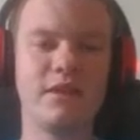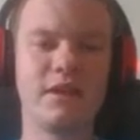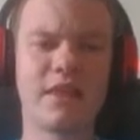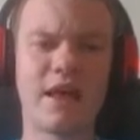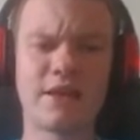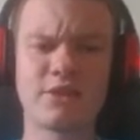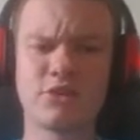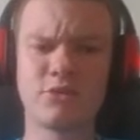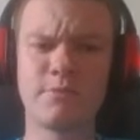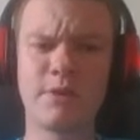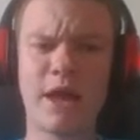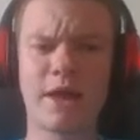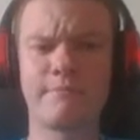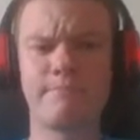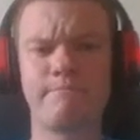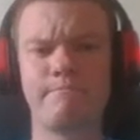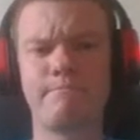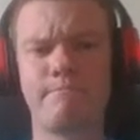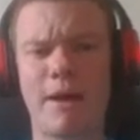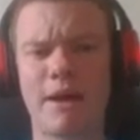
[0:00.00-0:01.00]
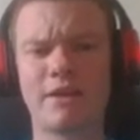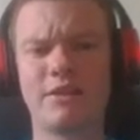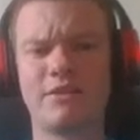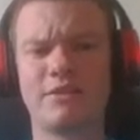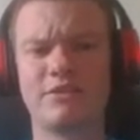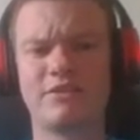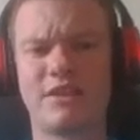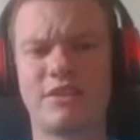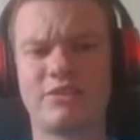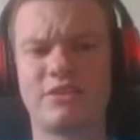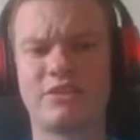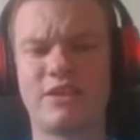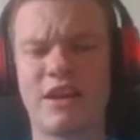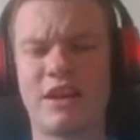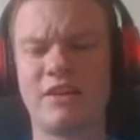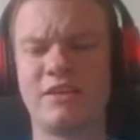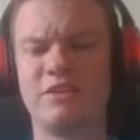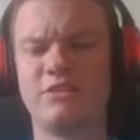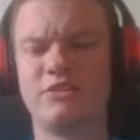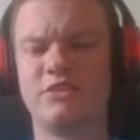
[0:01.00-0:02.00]
This will be a big
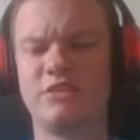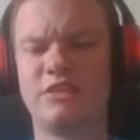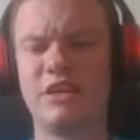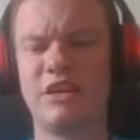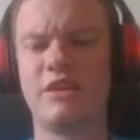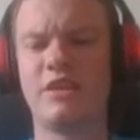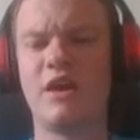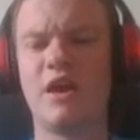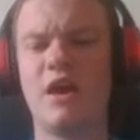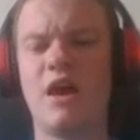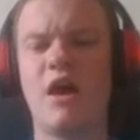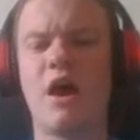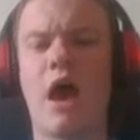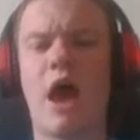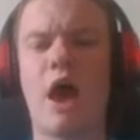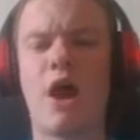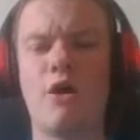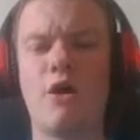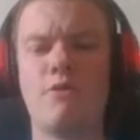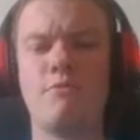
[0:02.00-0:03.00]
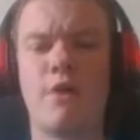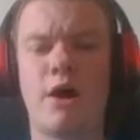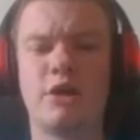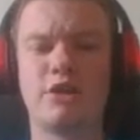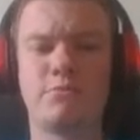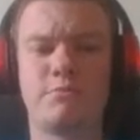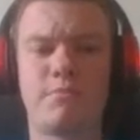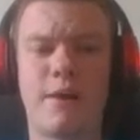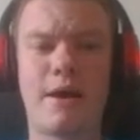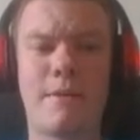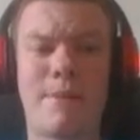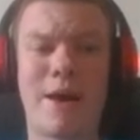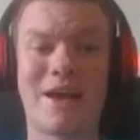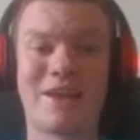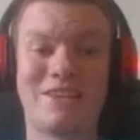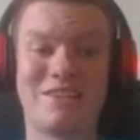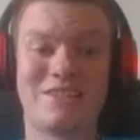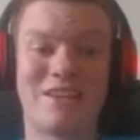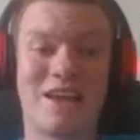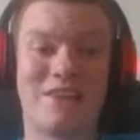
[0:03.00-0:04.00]
thing seeing how much
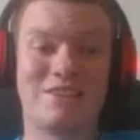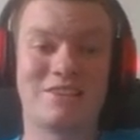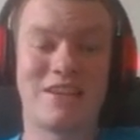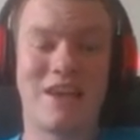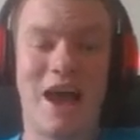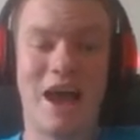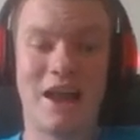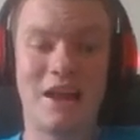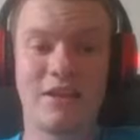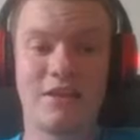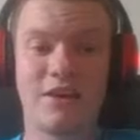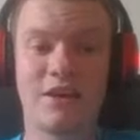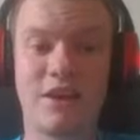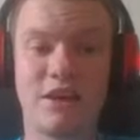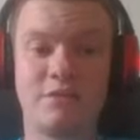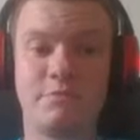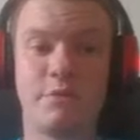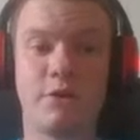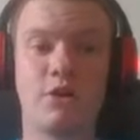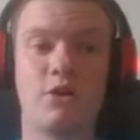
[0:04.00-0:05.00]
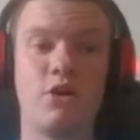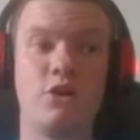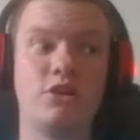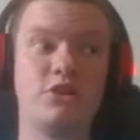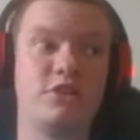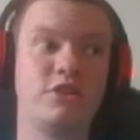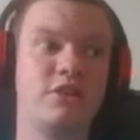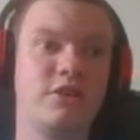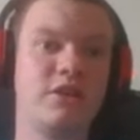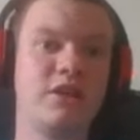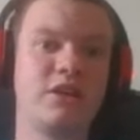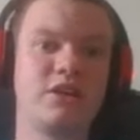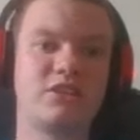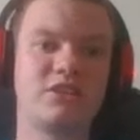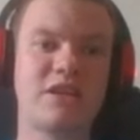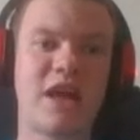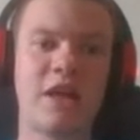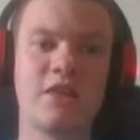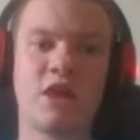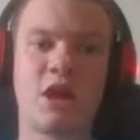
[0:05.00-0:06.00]
Pakistan's character is because they'll either
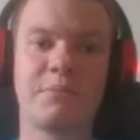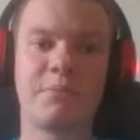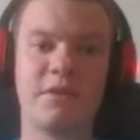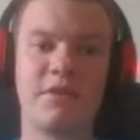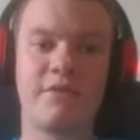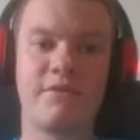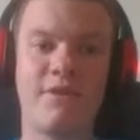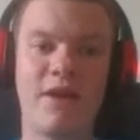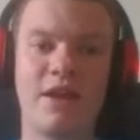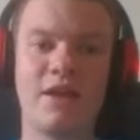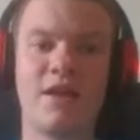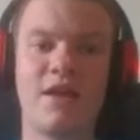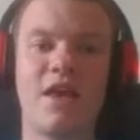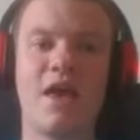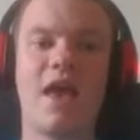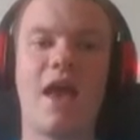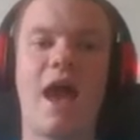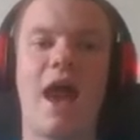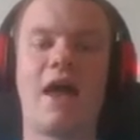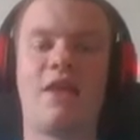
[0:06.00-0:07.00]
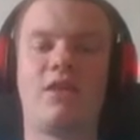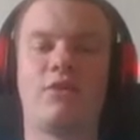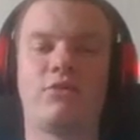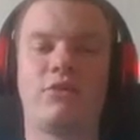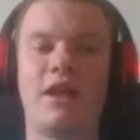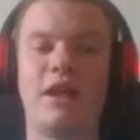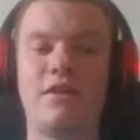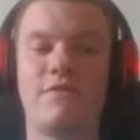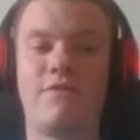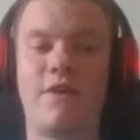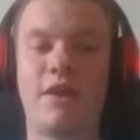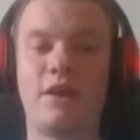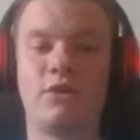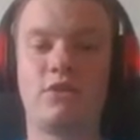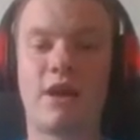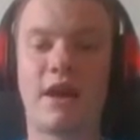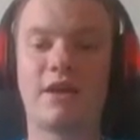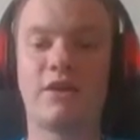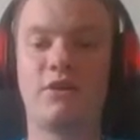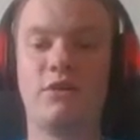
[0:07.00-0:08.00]
stand up to the fight and they'll take the fight
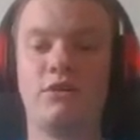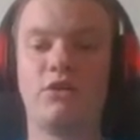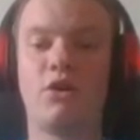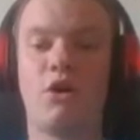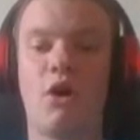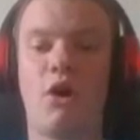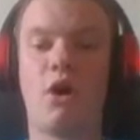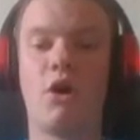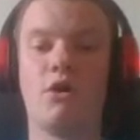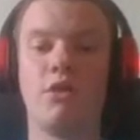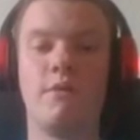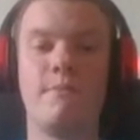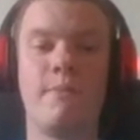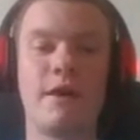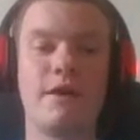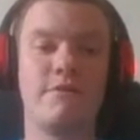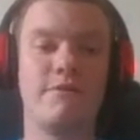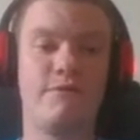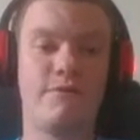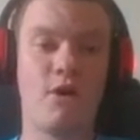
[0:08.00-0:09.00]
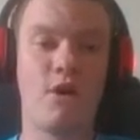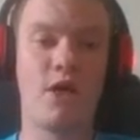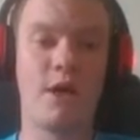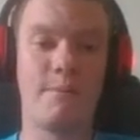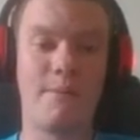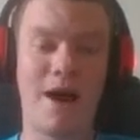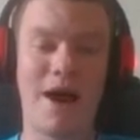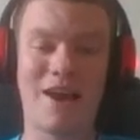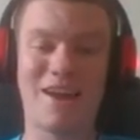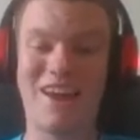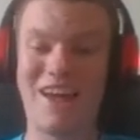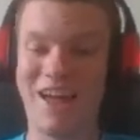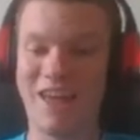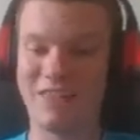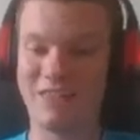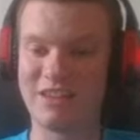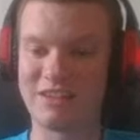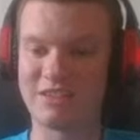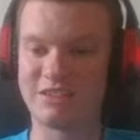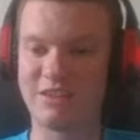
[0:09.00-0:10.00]
to England or they might fall apart
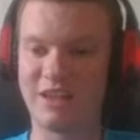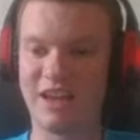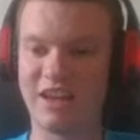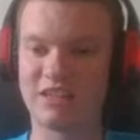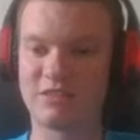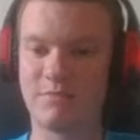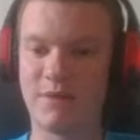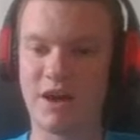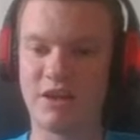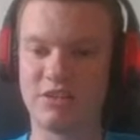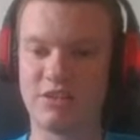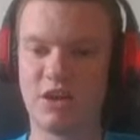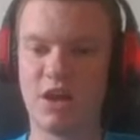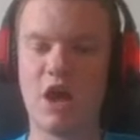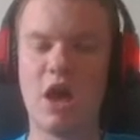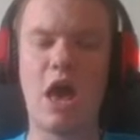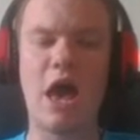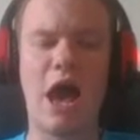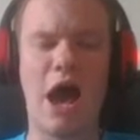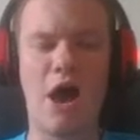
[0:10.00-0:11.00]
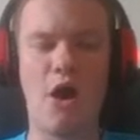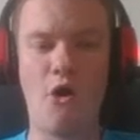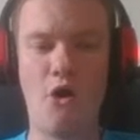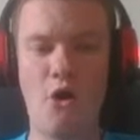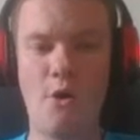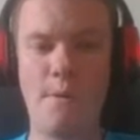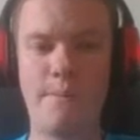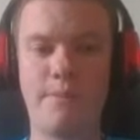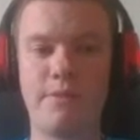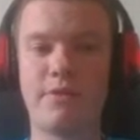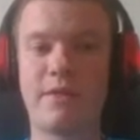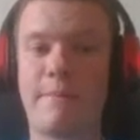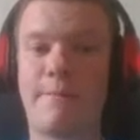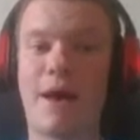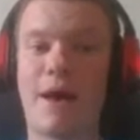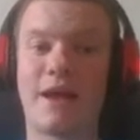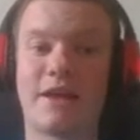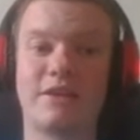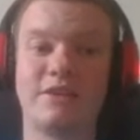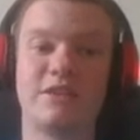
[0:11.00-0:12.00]
in this test match. I hope that
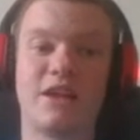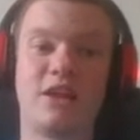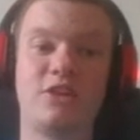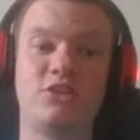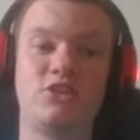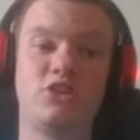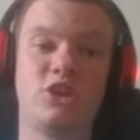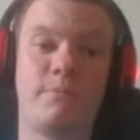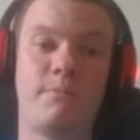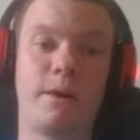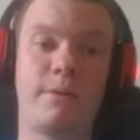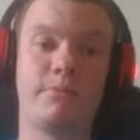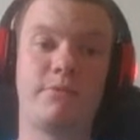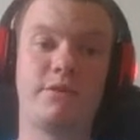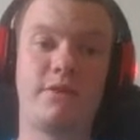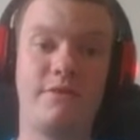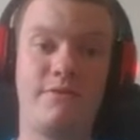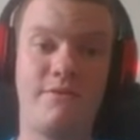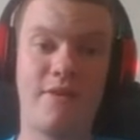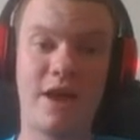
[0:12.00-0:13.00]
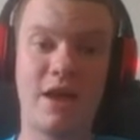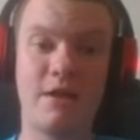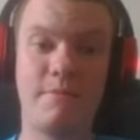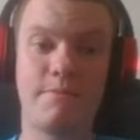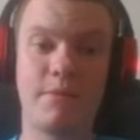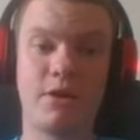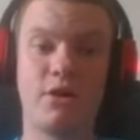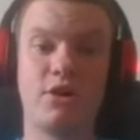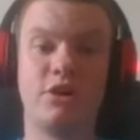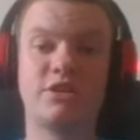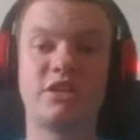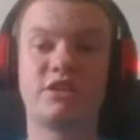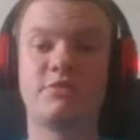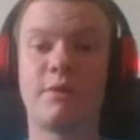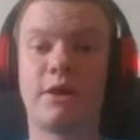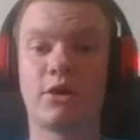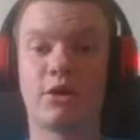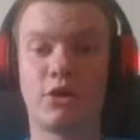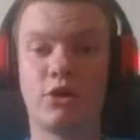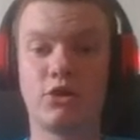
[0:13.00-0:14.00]
Pakistan jump up to the fight because this
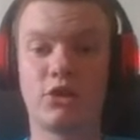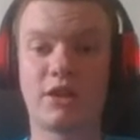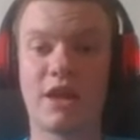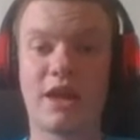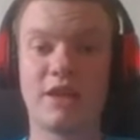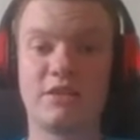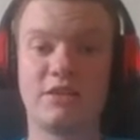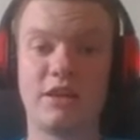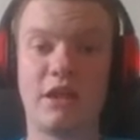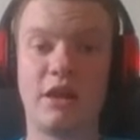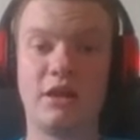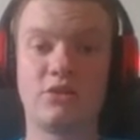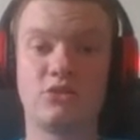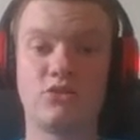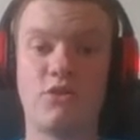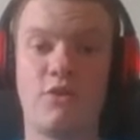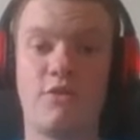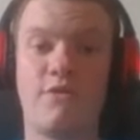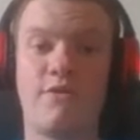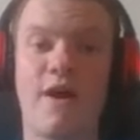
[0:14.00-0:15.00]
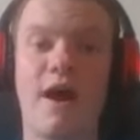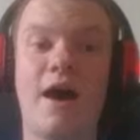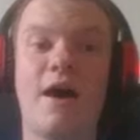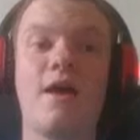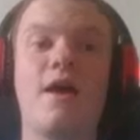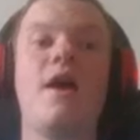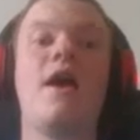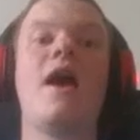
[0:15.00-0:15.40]
was a good test series so far